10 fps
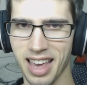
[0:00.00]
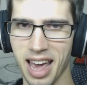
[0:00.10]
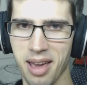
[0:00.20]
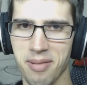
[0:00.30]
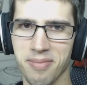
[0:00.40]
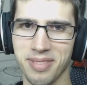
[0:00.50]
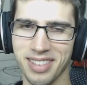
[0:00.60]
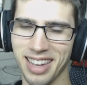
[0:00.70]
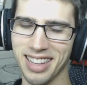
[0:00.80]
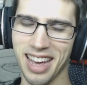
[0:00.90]
the
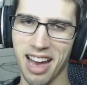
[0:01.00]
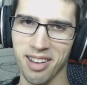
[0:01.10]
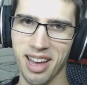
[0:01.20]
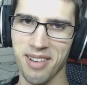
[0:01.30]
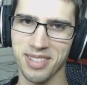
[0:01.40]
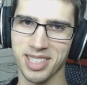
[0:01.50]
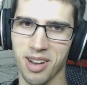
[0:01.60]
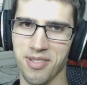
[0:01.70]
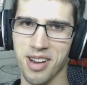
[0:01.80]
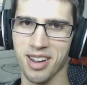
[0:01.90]
game, like
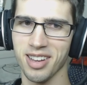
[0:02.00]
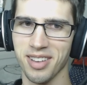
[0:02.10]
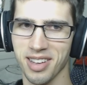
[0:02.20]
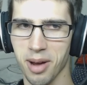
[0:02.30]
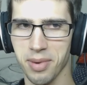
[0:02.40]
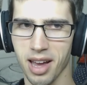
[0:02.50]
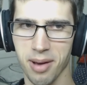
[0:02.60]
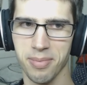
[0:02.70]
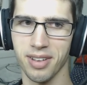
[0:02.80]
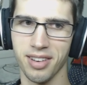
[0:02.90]
Alpha Sapphire
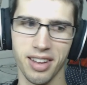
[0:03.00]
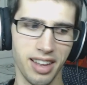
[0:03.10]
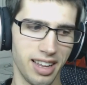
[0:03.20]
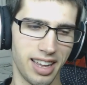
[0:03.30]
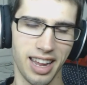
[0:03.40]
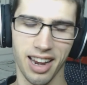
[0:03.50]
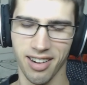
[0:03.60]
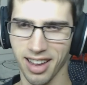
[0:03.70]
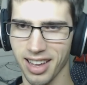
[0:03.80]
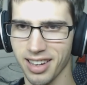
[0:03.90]
coming up and
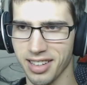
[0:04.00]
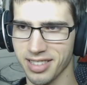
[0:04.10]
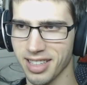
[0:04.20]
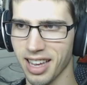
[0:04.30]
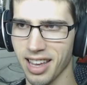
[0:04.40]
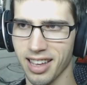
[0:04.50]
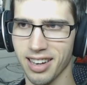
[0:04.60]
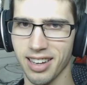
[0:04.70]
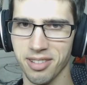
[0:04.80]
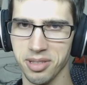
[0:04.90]
hearing it and seeing
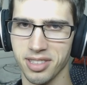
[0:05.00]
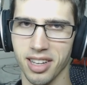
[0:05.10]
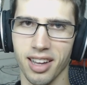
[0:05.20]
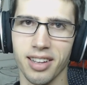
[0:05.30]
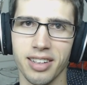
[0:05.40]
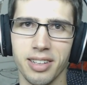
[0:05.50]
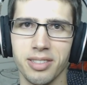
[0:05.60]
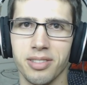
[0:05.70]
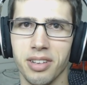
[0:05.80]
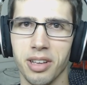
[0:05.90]
it. It was
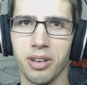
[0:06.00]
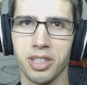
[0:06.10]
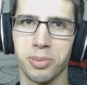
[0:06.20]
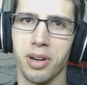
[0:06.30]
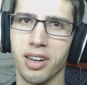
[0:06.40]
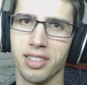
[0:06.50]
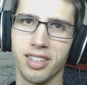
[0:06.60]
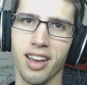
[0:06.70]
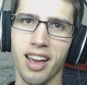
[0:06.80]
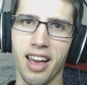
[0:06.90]
a really good
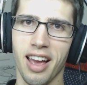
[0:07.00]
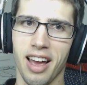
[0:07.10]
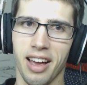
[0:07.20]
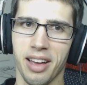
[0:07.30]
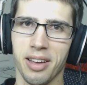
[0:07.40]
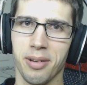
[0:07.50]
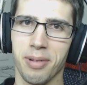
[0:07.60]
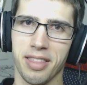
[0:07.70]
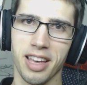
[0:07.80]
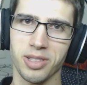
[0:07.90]
experience.
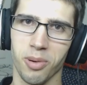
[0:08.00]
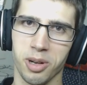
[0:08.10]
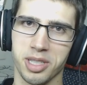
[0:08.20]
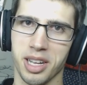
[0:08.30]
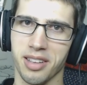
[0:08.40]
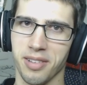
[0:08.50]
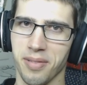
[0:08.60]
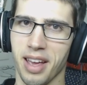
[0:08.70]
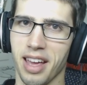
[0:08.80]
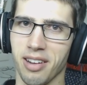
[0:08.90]
But thanks for
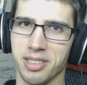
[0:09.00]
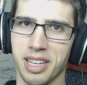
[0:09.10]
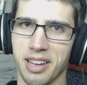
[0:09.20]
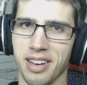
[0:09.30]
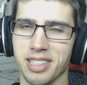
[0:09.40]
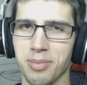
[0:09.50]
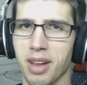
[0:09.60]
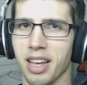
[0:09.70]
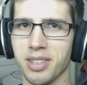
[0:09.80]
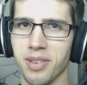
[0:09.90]
watching, and I'll see you
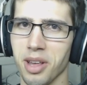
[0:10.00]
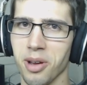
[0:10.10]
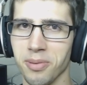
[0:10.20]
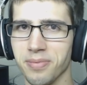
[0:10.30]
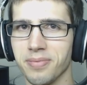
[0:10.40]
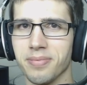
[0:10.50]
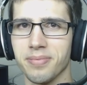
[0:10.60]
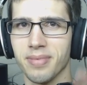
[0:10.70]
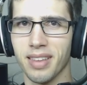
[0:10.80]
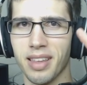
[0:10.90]
guys in my next video.
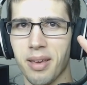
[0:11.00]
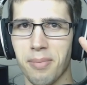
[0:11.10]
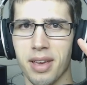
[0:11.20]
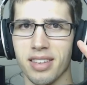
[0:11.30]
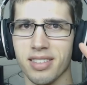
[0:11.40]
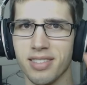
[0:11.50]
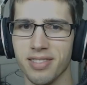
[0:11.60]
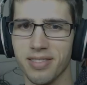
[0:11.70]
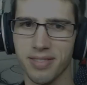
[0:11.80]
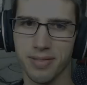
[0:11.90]

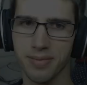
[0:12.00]
Peace.